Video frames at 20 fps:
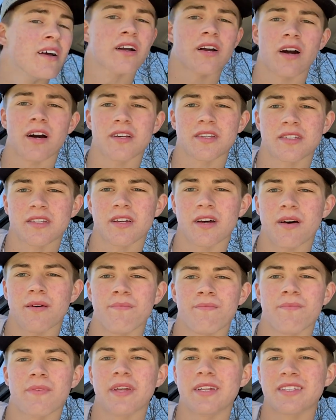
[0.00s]

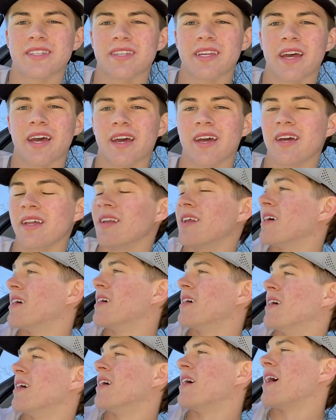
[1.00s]
custom, insane,
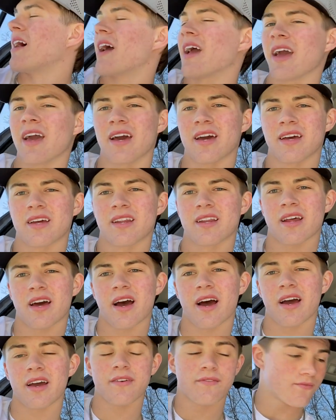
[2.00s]
and
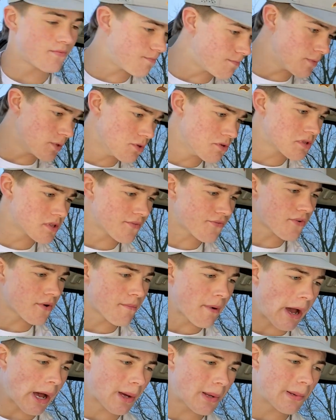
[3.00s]
I've used it for
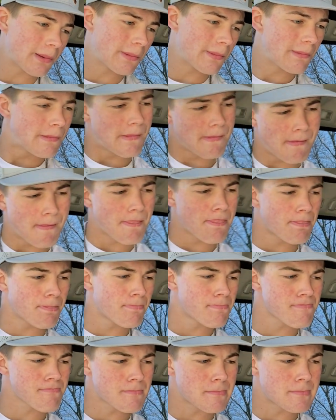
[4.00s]
about
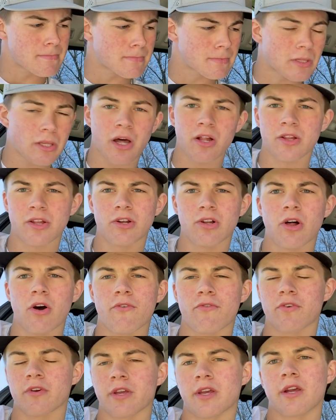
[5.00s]
a little
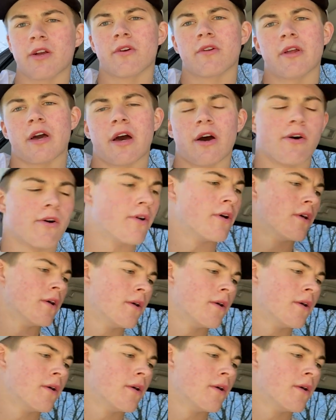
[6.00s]
over a year now,